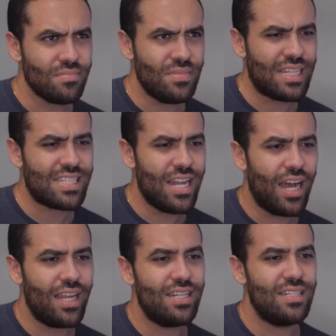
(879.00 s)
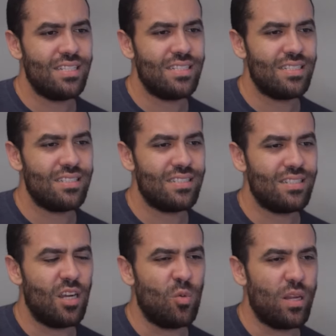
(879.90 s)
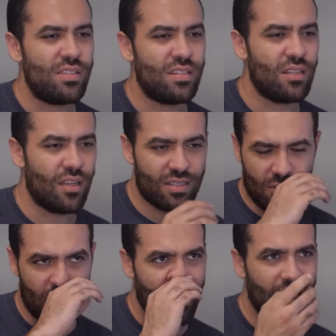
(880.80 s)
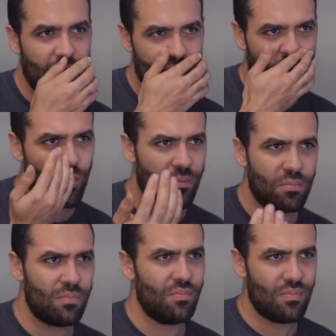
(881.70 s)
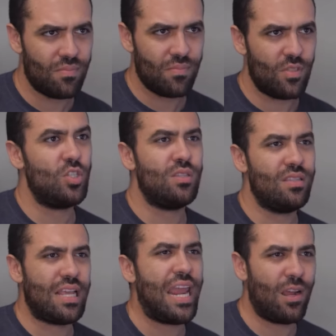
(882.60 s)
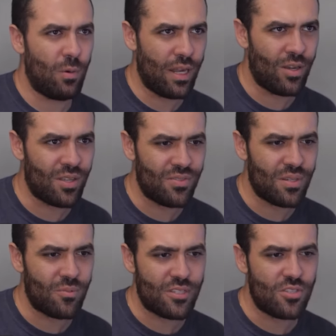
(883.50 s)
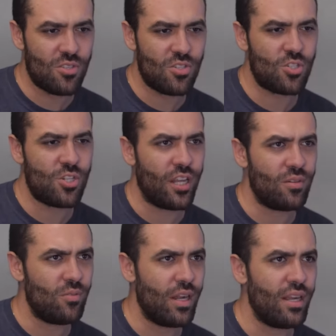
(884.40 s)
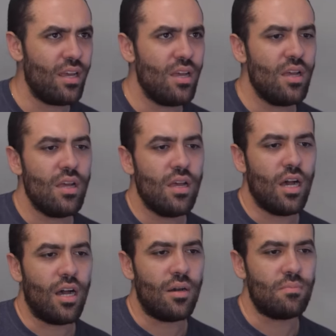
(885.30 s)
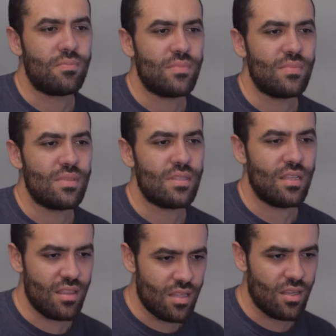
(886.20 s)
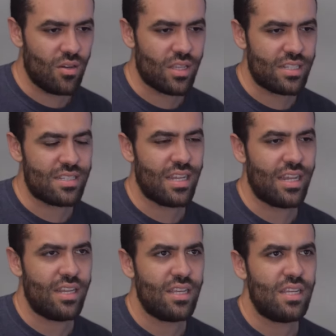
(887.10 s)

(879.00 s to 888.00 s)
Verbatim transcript: that's not a reason to lock somebody in a cage or take away all of someone's shit, right? Um, all that said,